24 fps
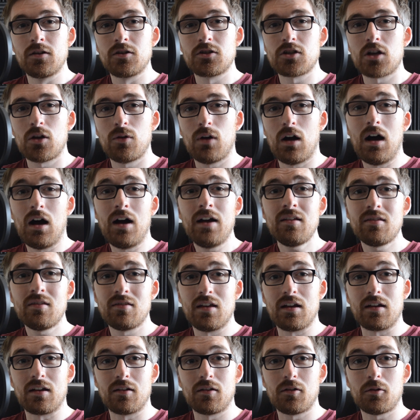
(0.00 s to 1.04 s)
So I
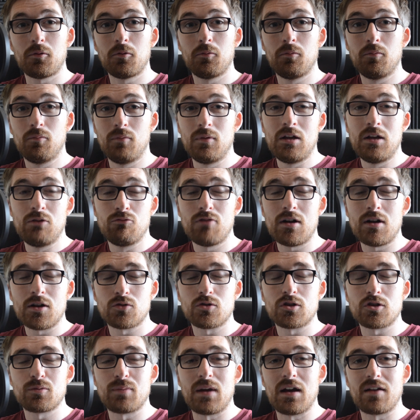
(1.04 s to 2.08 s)
think, in
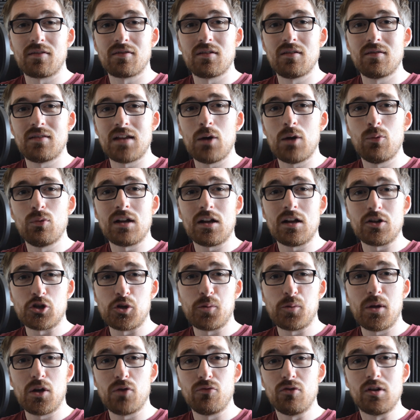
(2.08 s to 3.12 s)
retrospect, that would
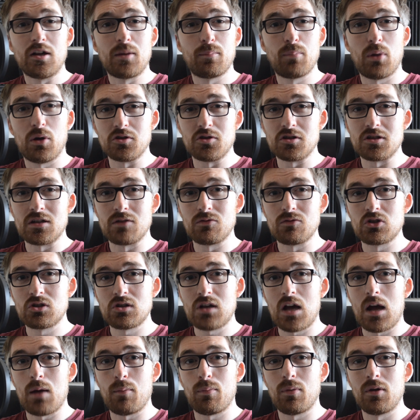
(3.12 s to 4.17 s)
actually be a really positive
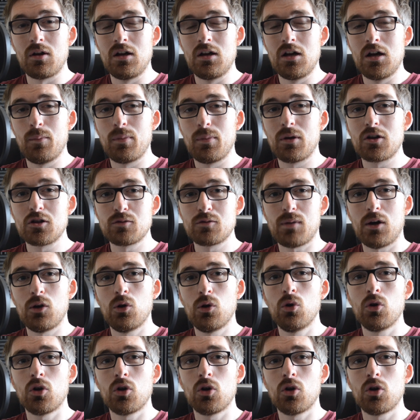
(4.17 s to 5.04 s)
step, because by